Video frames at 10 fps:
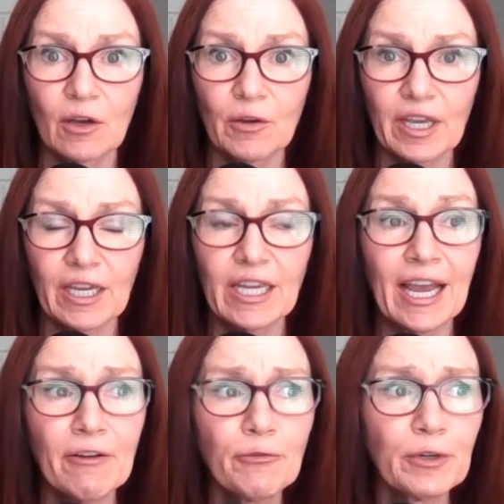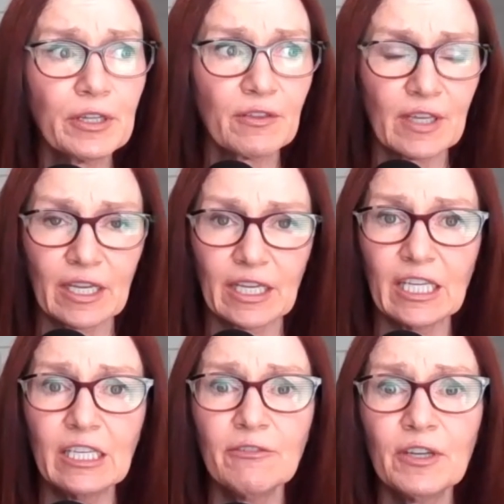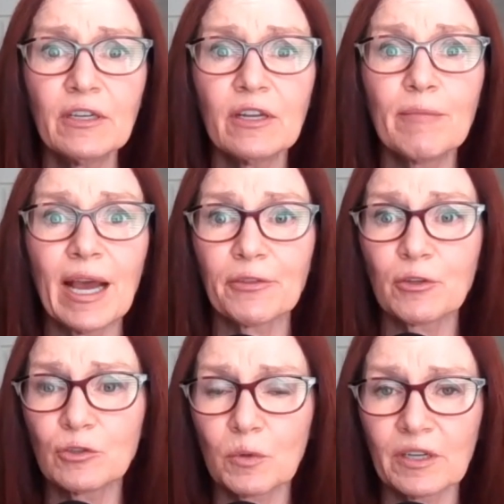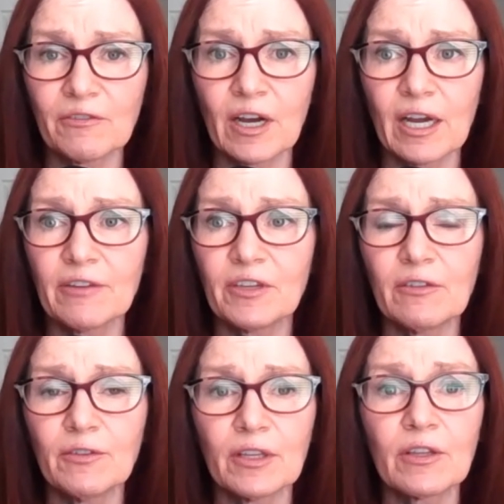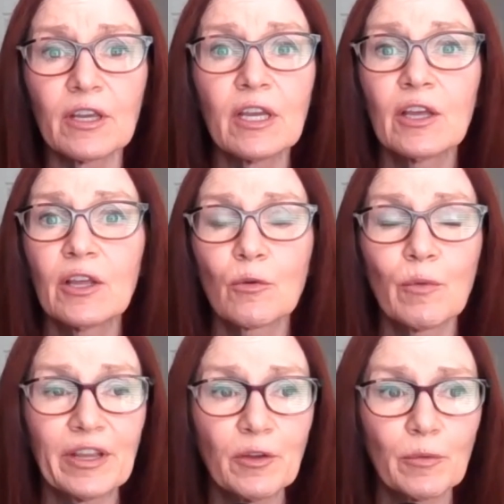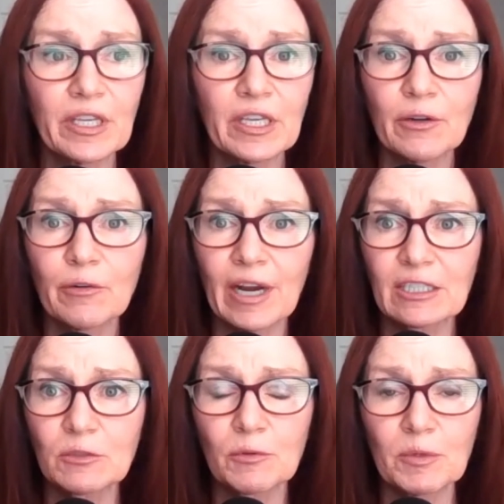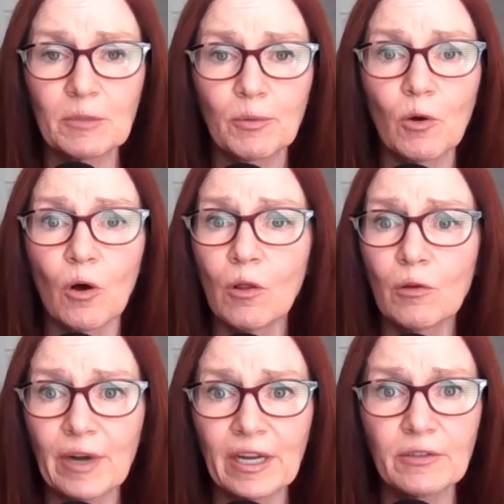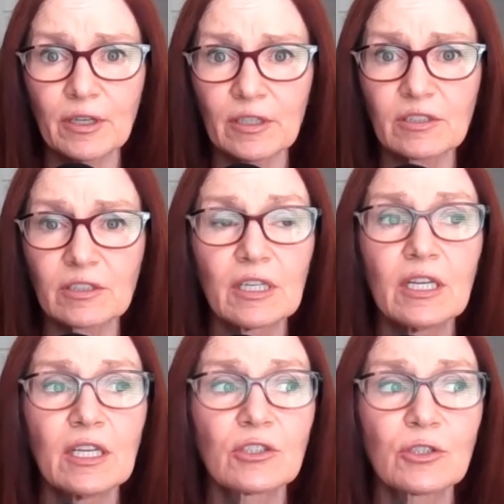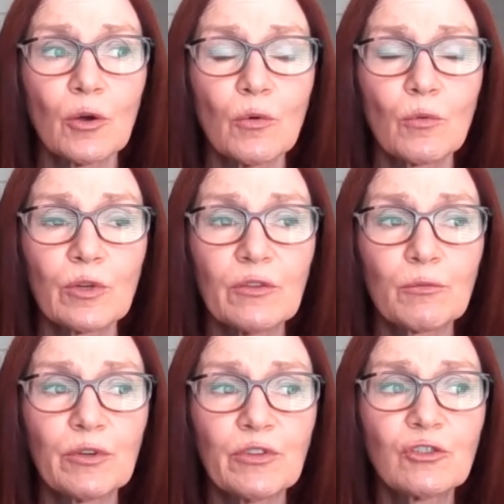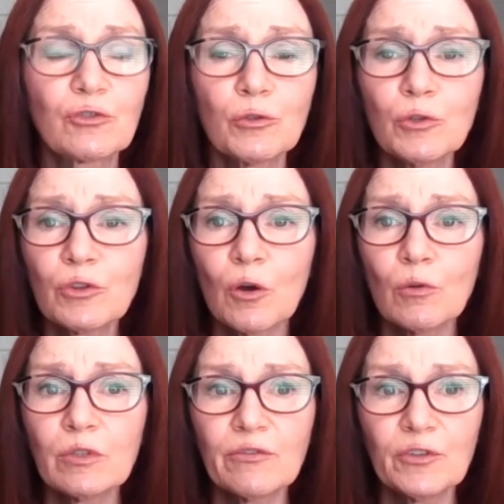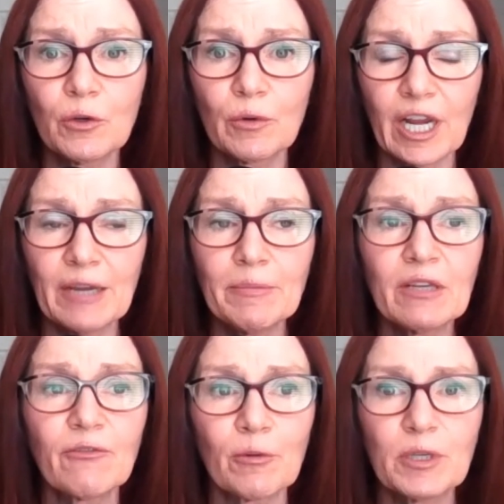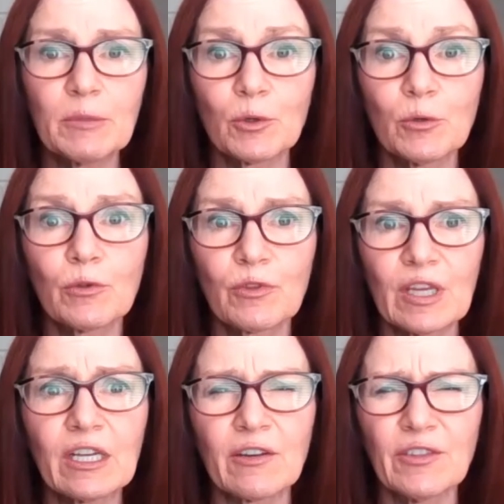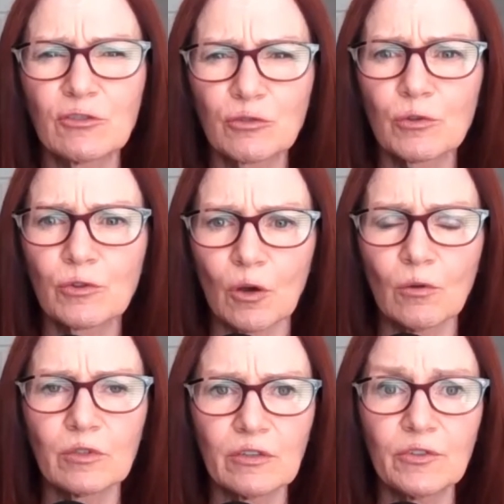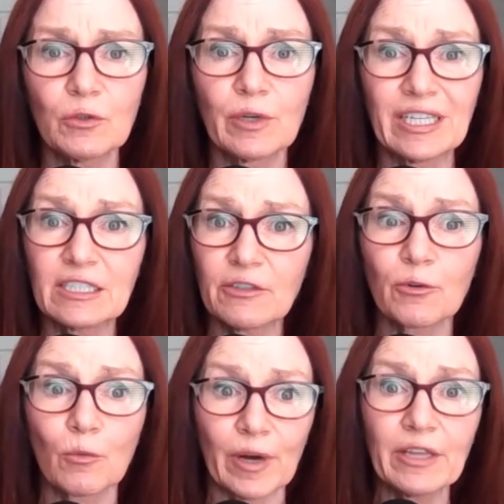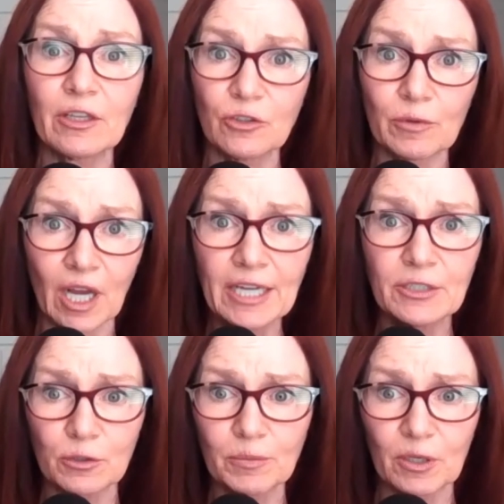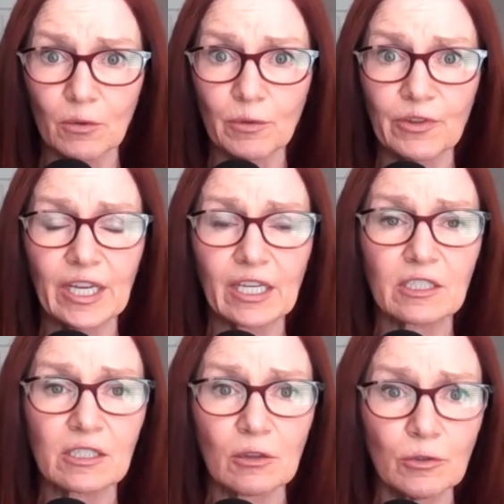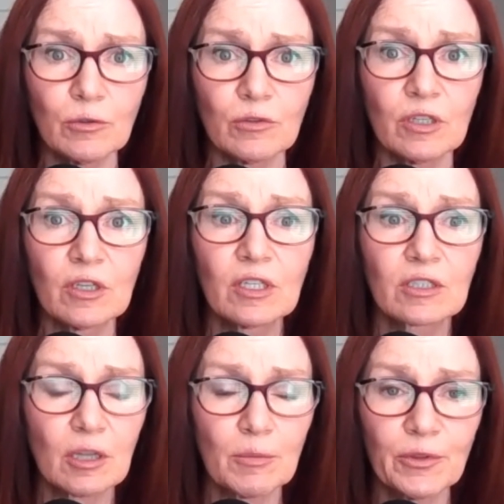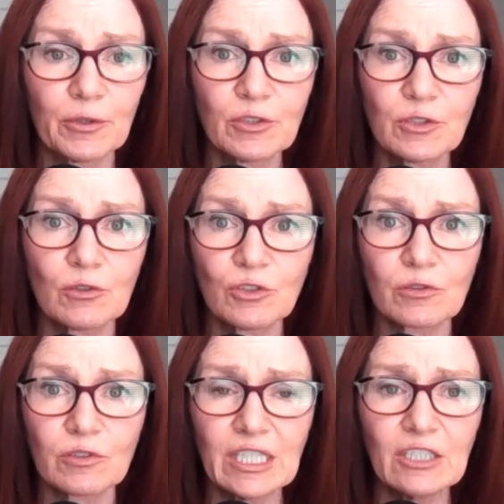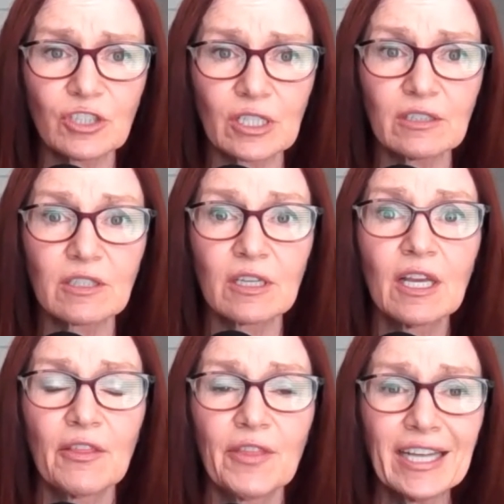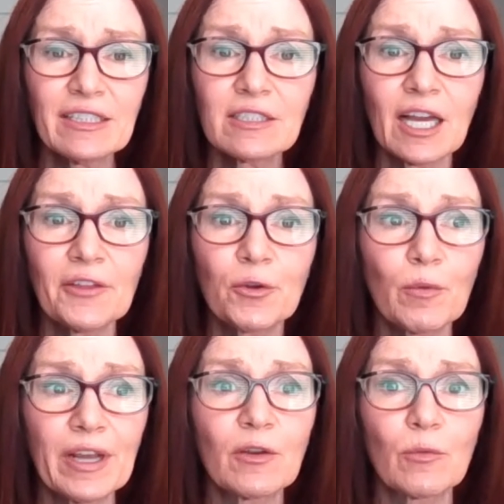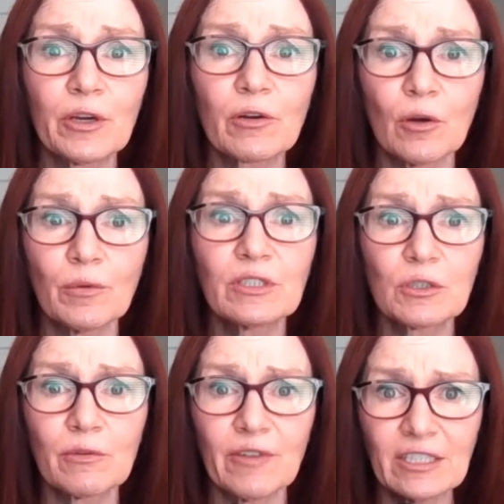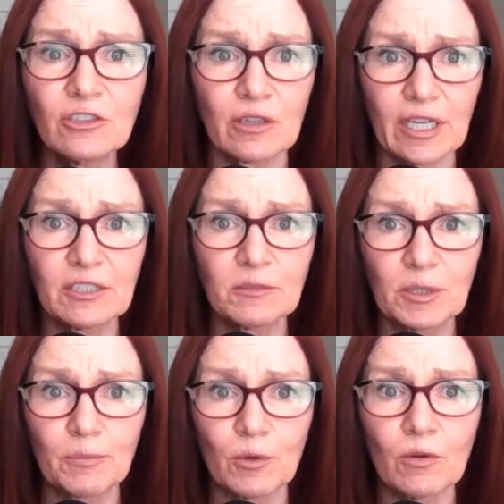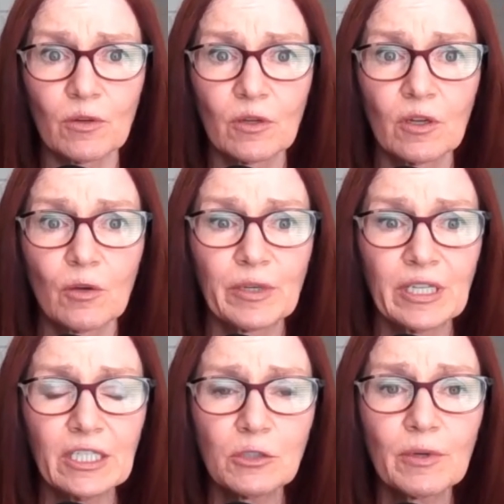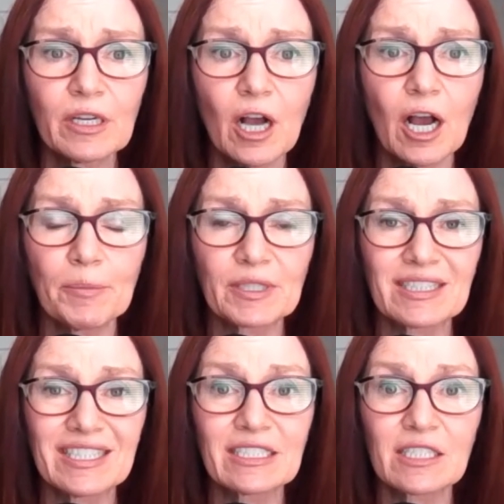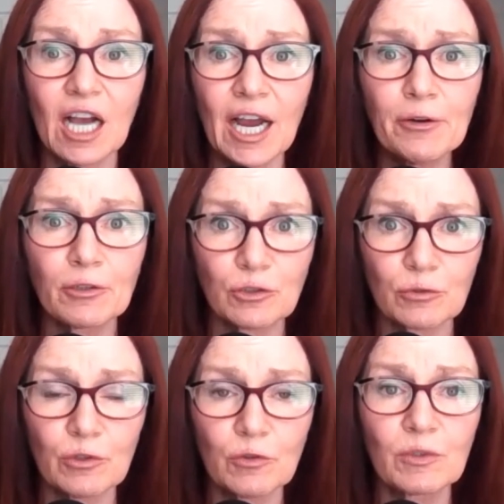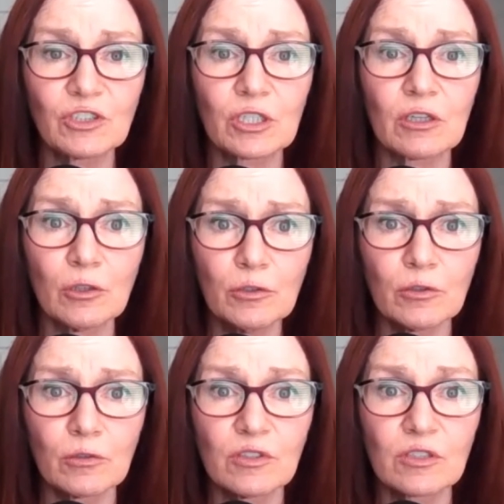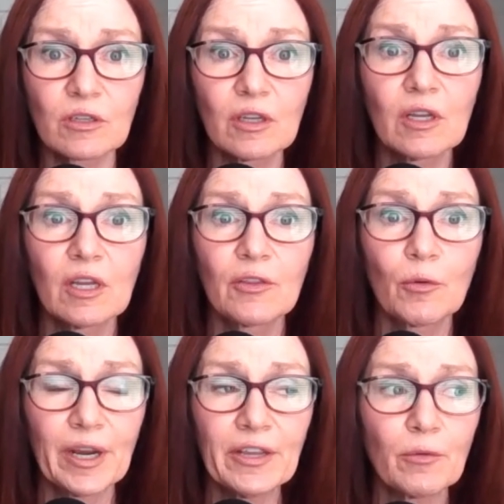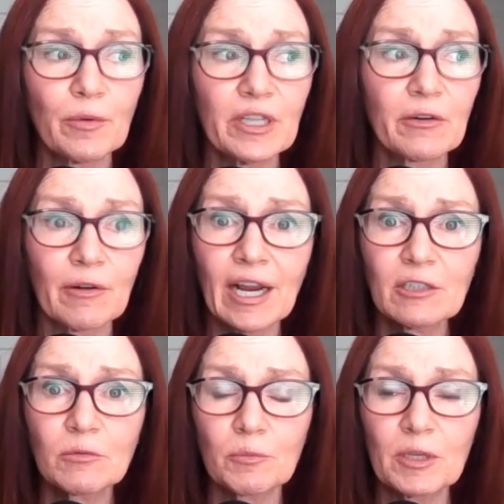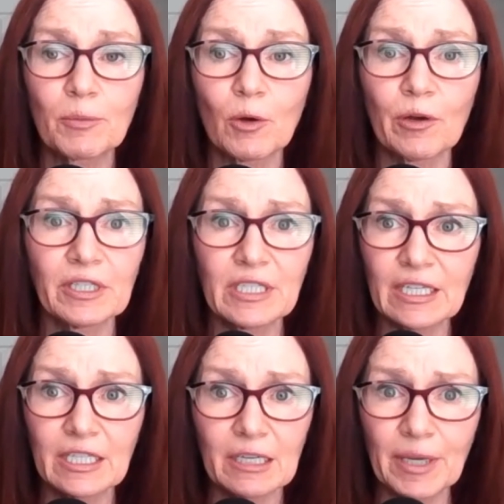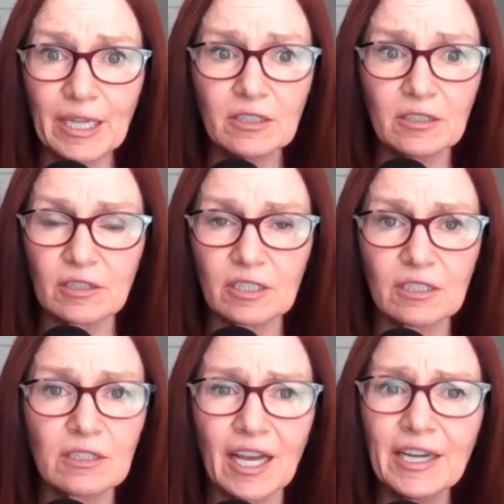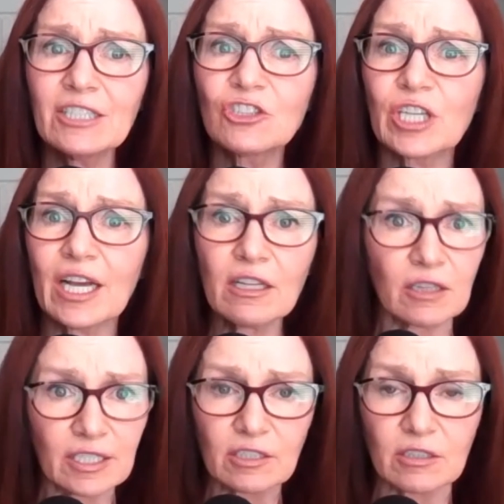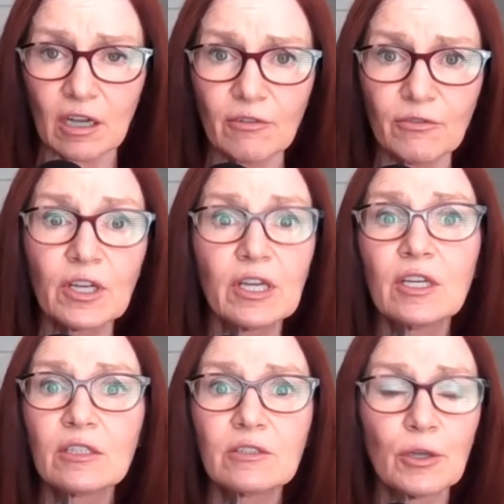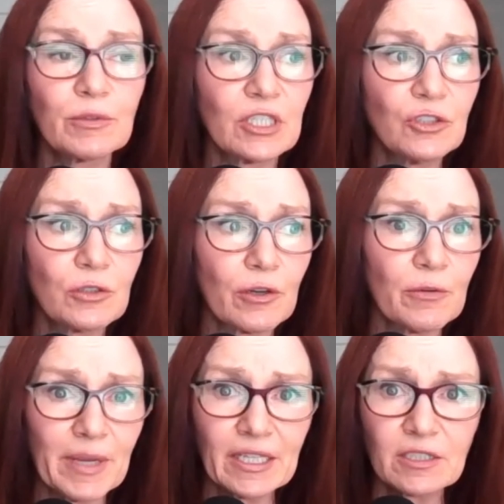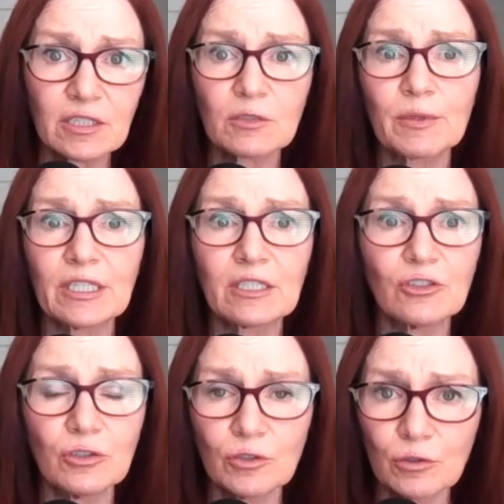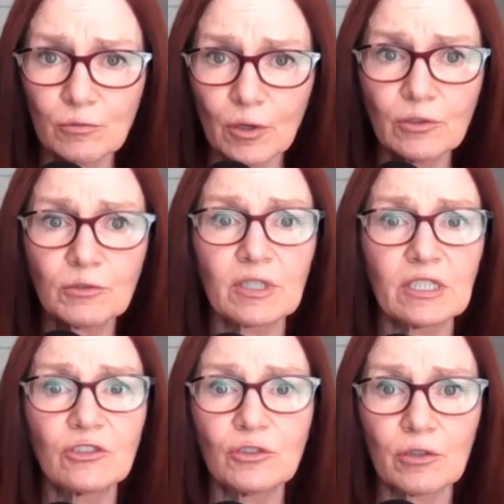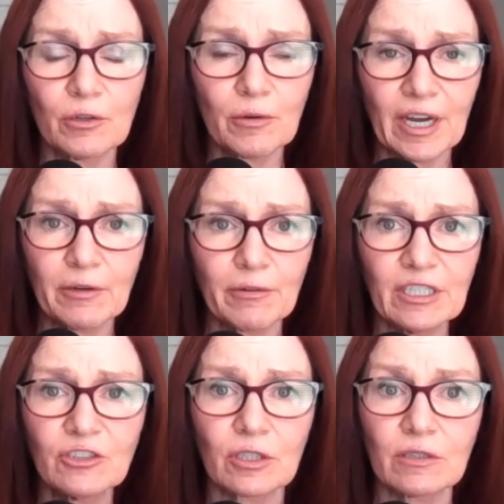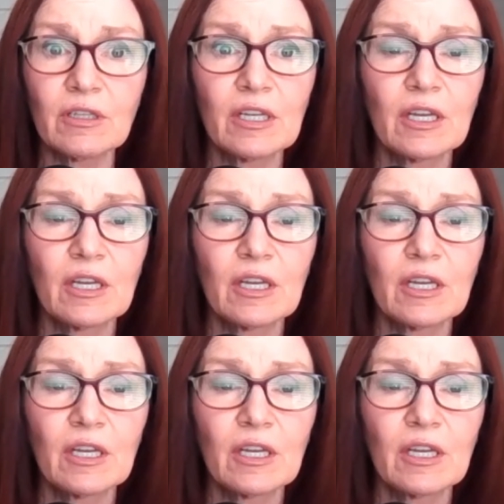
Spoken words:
Okay. Everything, even Matthew 25, even the way that we interact with people all around us. So, with the truth only view, and I mean from people who think of the truth only view in a different way than you and I do, Bill, where they exclude some of those social teachings, that's not the way that we are going to evangelize people. We need to encompass the entire truth, which includes the way that we interact with people on a day to day basis. It's not a checklist of, did you go to mass this week? Did you do your rosary? Did you go to adoration?